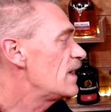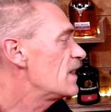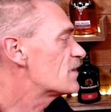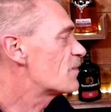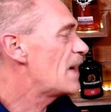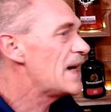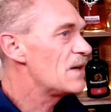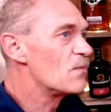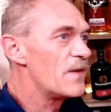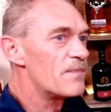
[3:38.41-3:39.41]
It's made
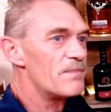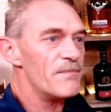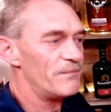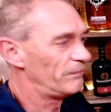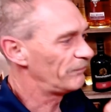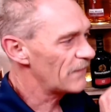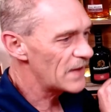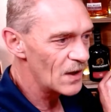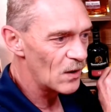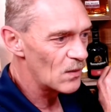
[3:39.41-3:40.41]
with,
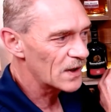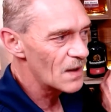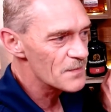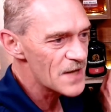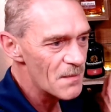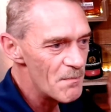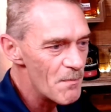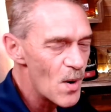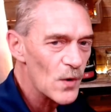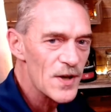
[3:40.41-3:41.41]
comes out of
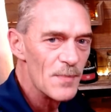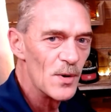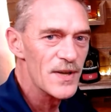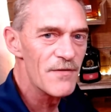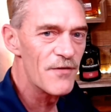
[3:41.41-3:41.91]
multiple different